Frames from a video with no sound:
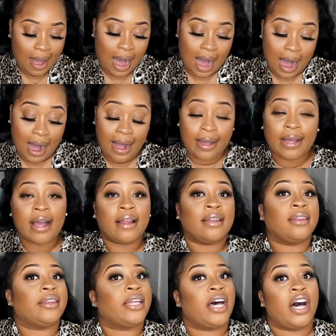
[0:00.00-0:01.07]
I
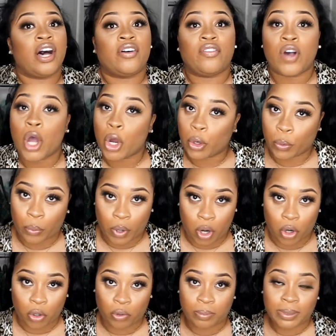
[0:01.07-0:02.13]
love
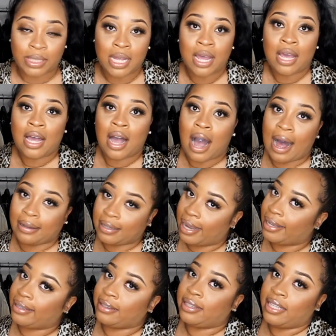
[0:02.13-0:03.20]
robes. I
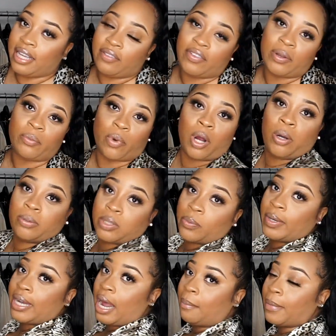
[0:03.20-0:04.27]
like live in robes
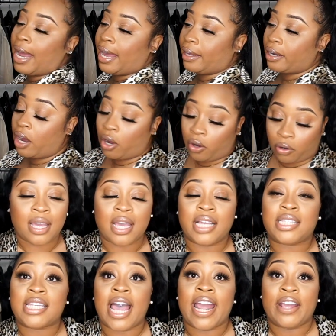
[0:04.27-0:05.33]
when I'm at home.
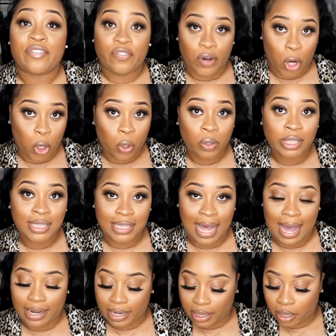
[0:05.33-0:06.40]
It's a faux
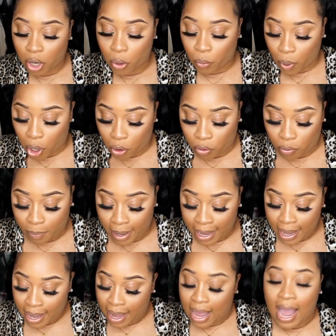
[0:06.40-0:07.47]
satin robe,
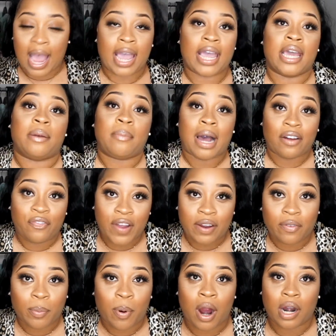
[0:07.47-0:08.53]
and my
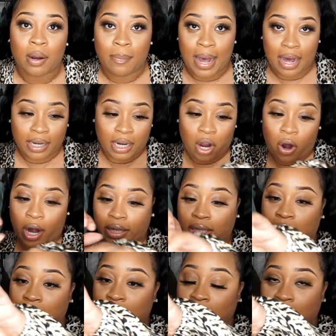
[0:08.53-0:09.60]
favorite part about it are
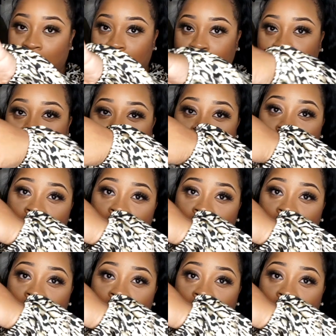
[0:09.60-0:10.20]
the sleeves.